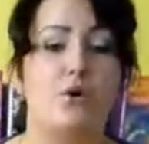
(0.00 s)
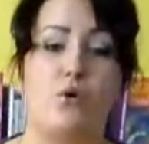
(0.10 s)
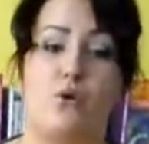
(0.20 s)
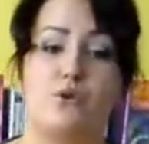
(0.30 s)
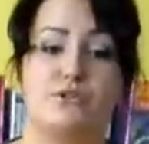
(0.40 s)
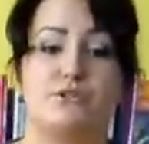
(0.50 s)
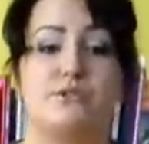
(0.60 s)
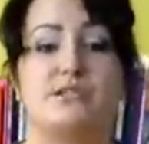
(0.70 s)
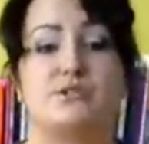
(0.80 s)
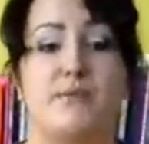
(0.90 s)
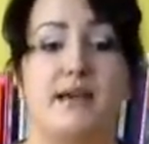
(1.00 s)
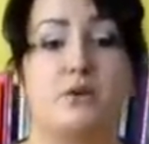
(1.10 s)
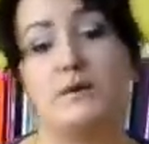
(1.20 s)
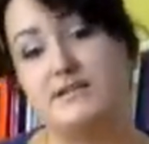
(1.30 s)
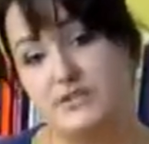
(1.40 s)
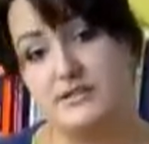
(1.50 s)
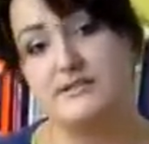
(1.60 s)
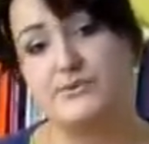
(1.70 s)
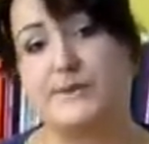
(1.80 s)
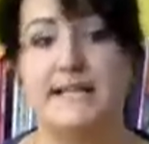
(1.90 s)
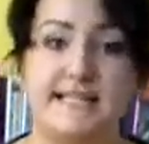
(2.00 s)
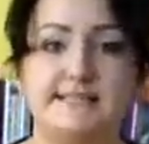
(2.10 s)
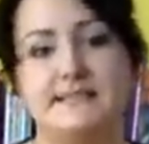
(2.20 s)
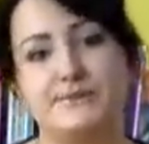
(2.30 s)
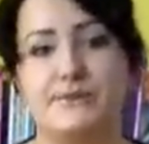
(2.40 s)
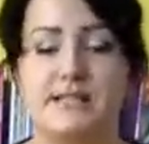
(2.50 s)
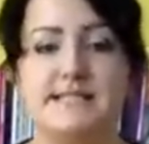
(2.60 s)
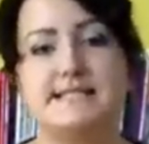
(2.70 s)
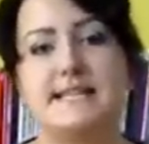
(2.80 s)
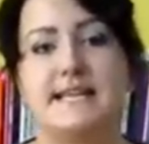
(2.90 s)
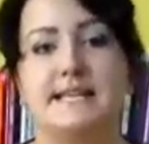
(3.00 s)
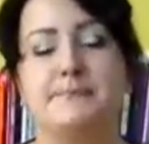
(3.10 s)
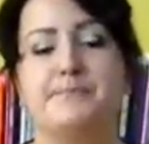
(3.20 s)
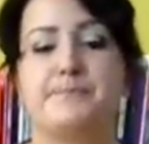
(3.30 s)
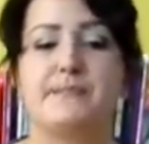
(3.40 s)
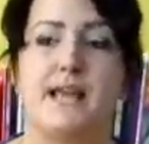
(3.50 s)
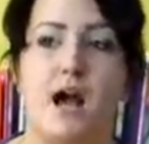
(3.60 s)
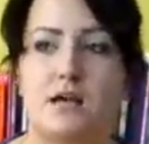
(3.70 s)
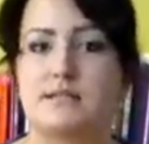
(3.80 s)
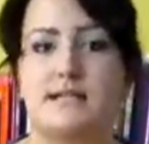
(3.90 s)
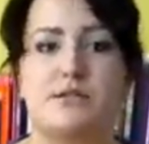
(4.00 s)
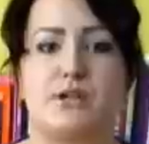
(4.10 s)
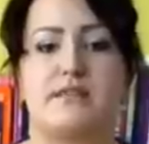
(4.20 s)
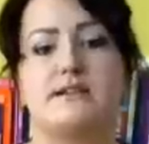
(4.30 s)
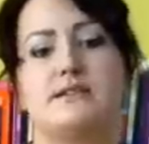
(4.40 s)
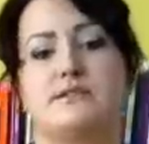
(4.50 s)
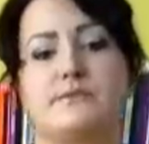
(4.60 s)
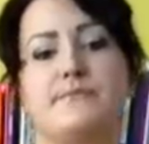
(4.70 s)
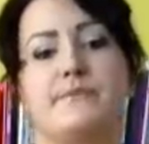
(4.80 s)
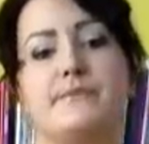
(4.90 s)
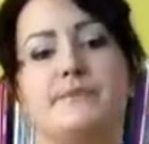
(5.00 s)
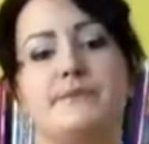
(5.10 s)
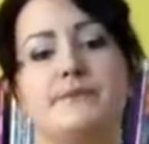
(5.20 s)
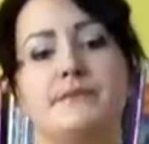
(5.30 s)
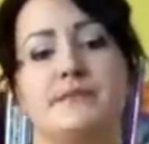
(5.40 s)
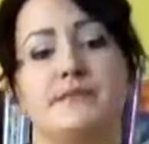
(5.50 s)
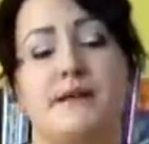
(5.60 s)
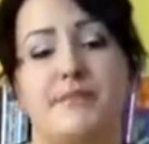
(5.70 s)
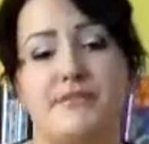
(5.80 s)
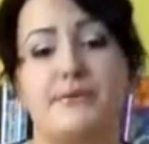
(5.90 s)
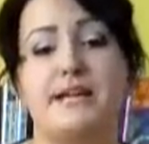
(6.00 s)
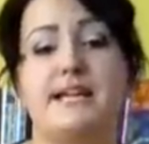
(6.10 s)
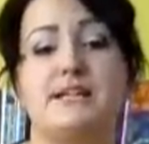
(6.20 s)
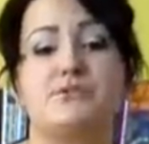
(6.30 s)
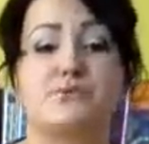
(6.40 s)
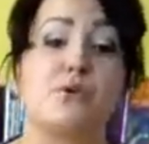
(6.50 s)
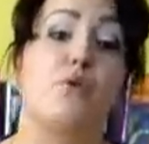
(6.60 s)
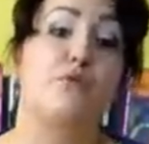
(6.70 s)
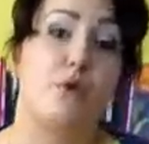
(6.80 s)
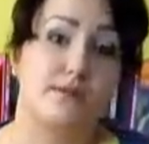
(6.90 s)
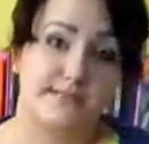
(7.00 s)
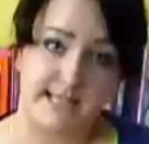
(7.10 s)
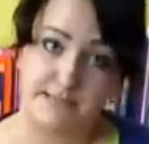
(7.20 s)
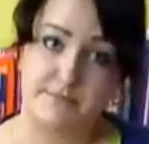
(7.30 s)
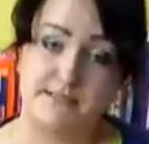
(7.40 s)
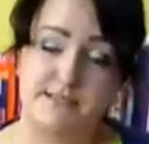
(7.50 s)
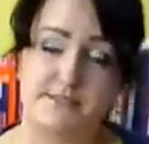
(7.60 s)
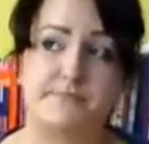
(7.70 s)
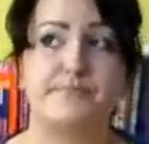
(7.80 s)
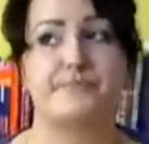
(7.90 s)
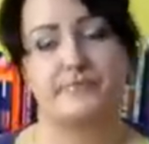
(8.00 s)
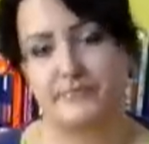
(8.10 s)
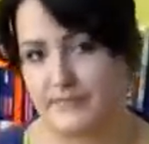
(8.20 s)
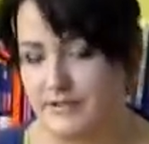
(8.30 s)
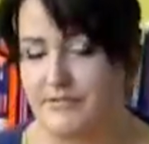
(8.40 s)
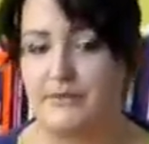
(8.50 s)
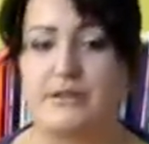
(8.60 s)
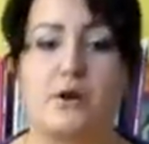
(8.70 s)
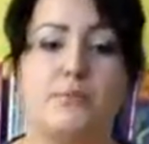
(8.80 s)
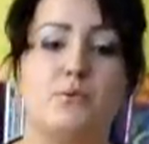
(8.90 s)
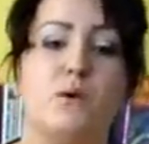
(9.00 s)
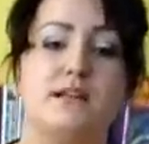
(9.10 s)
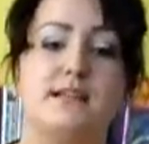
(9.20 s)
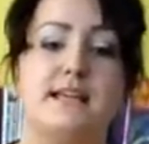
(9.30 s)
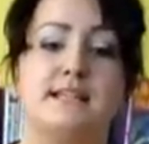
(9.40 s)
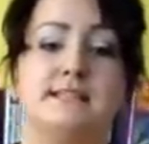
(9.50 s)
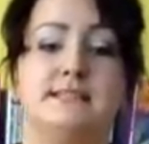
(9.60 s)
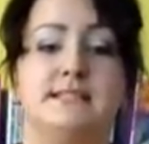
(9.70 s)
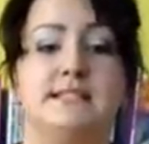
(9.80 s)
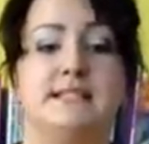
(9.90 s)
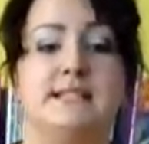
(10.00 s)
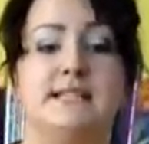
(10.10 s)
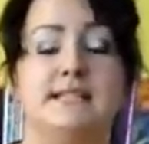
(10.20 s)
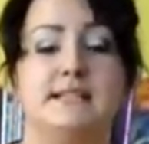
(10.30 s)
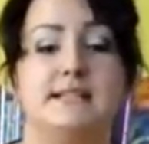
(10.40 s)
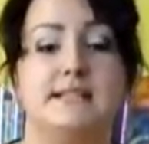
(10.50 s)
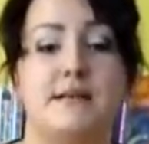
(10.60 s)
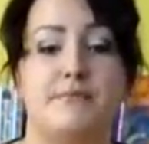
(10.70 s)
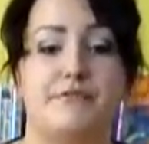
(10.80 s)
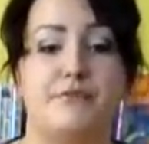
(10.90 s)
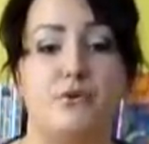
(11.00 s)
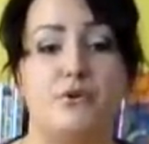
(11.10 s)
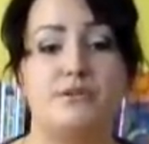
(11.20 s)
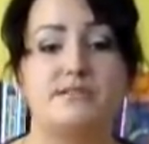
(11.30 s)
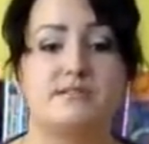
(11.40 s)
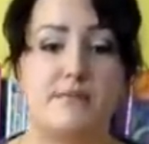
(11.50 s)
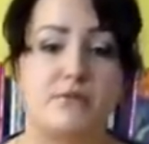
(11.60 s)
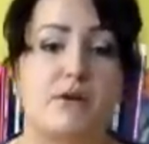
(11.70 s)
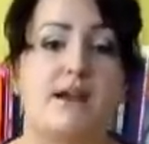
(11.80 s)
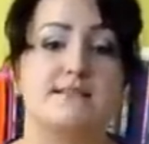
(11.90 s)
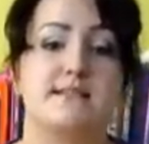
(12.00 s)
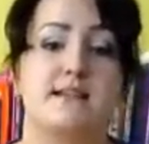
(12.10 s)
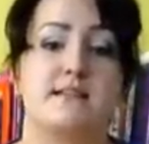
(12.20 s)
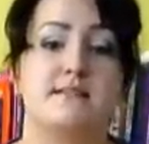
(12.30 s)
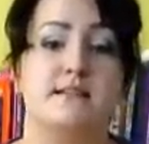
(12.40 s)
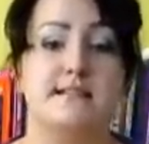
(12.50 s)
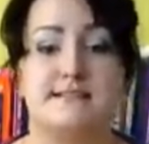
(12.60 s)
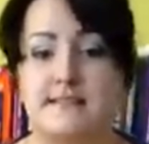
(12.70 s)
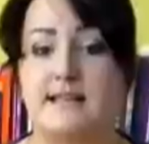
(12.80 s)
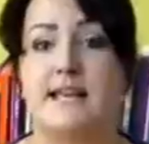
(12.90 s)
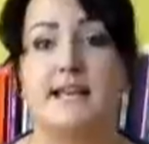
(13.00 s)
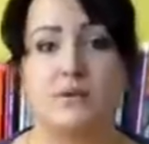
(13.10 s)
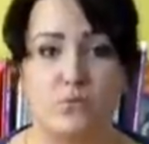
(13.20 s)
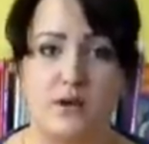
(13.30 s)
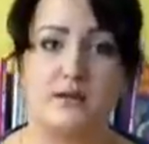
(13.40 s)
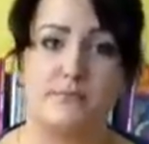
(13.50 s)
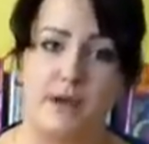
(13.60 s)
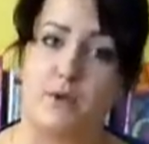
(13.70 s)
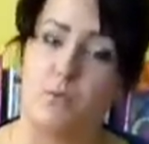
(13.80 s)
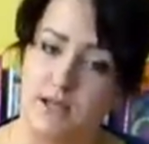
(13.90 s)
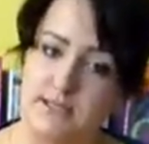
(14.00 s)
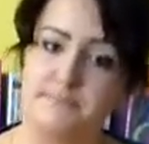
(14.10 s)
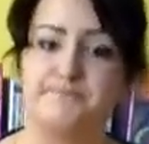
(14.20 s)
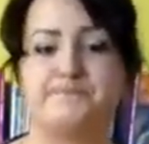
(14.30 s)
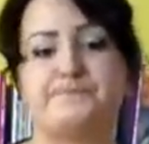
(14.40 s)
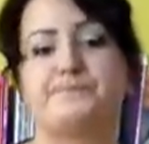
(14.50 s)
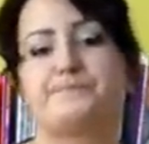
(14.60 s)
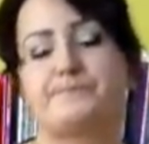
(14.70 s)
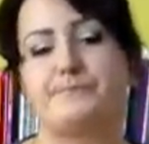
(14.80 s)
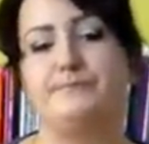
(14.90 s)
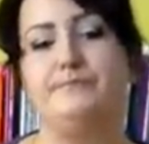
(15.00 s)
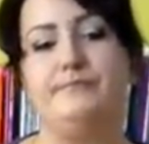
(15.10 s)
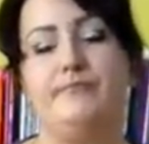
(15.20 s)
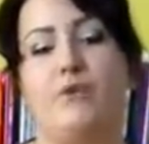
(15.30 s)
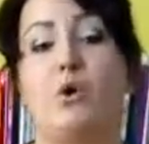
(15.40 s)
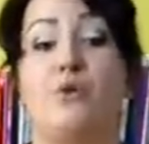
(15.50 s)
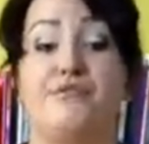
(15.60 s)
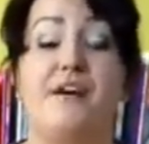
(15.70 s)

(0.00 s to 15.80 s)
or students make questions related to the listening. They ask each other. Number 3, true or false statements, a very common one again. Number 4, summarizing the listening one by one. Or